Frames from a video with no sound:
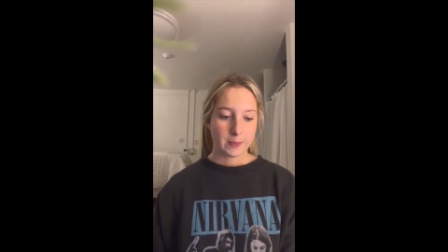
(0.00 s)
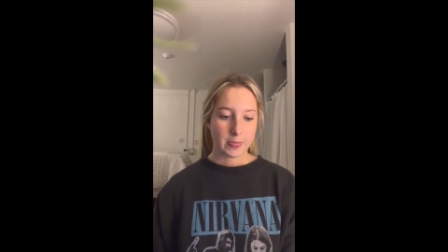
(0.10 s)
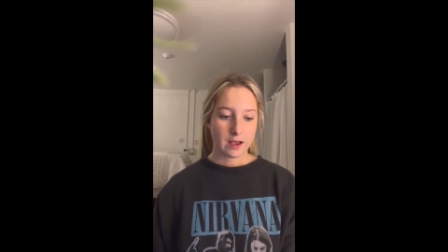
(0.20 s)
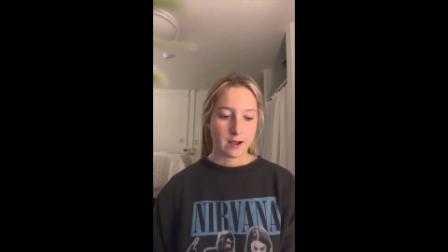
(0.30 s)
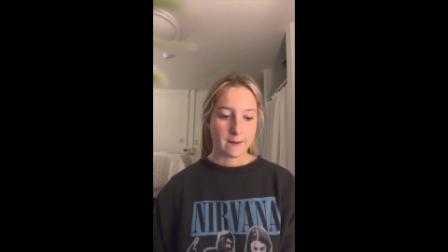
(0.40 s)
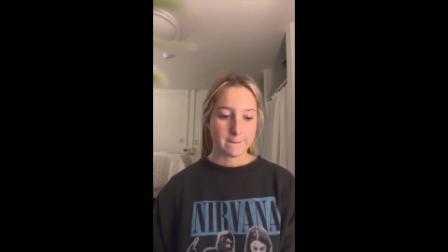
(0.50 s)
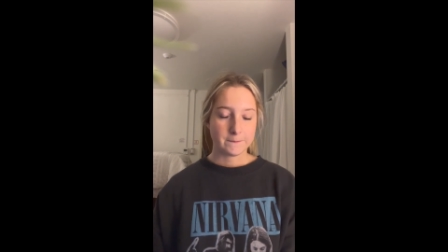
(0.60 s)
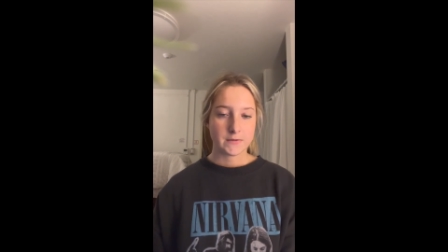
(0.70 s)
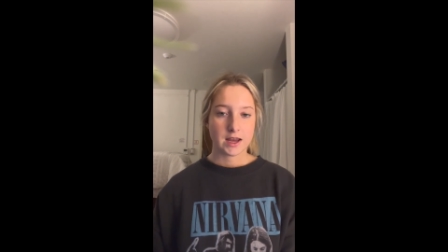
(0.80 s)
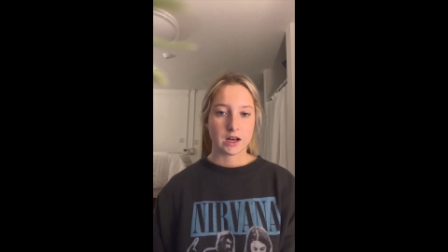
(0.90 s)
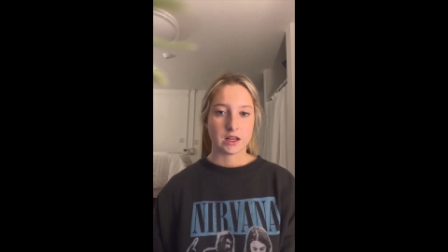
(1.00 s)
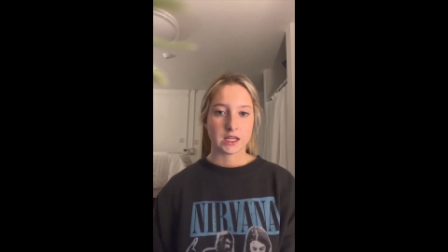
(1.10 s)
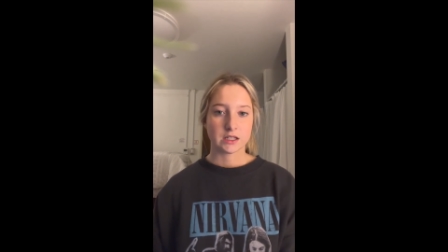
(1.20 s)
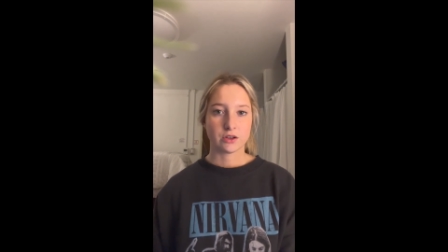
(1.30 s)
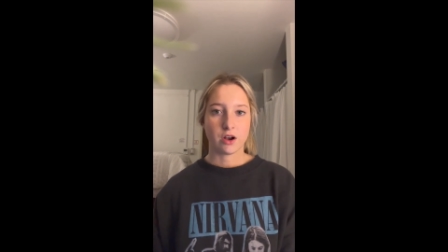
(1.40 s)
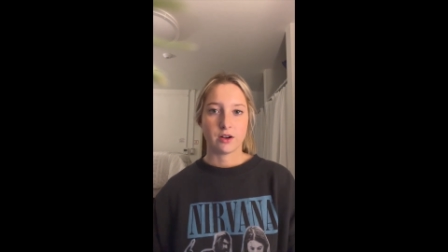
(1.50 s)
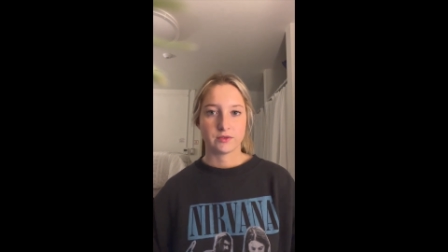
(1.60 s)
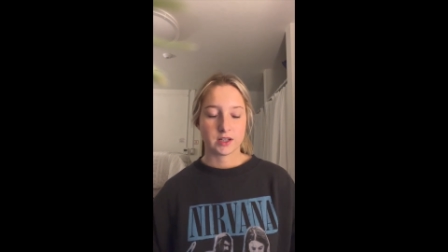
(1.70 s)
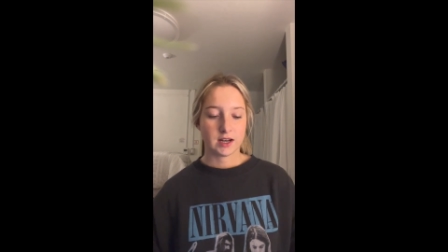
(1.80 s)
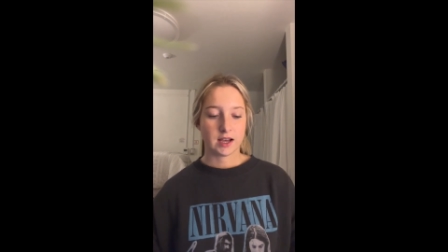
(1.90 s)
And this
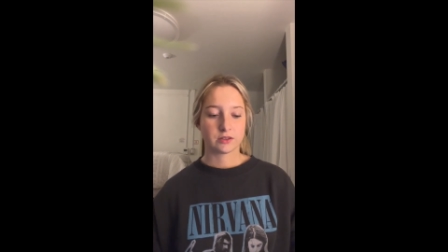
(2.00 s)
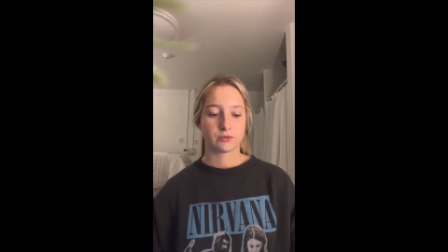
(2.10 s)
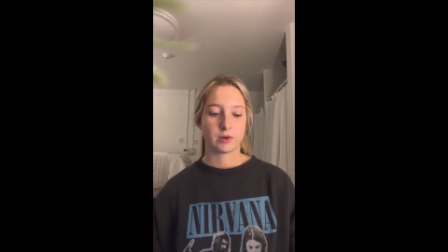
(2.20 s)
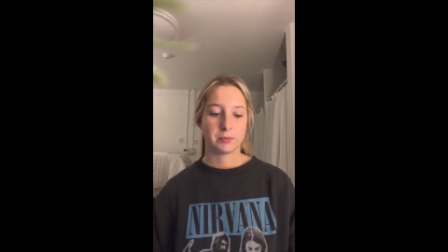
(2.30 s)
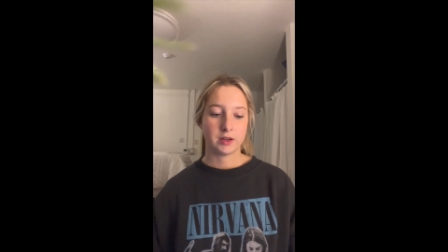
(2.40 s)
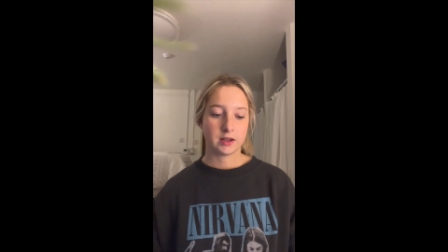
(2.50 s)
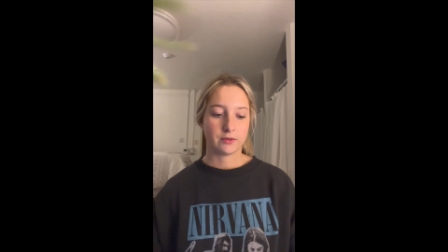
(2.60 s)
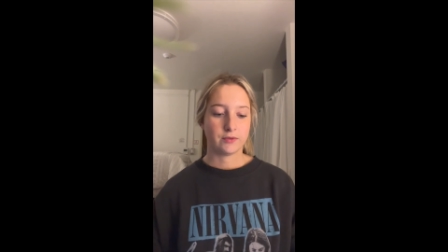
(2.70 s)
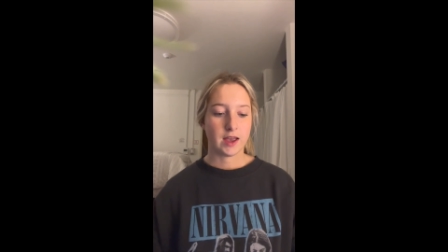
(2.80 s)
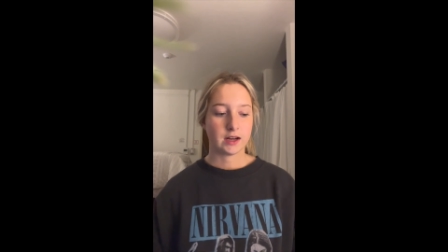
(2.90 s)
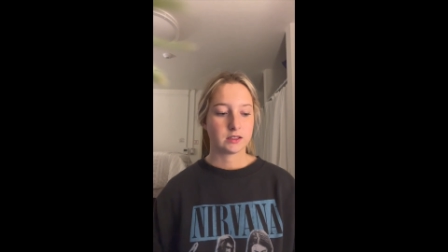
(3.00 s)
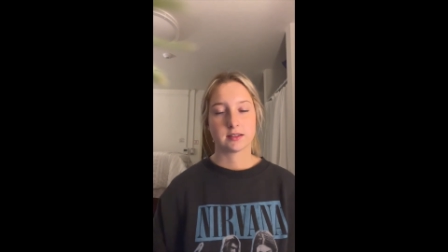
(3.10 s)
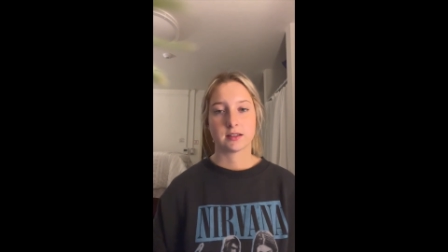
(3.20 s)
often has a rippling effect,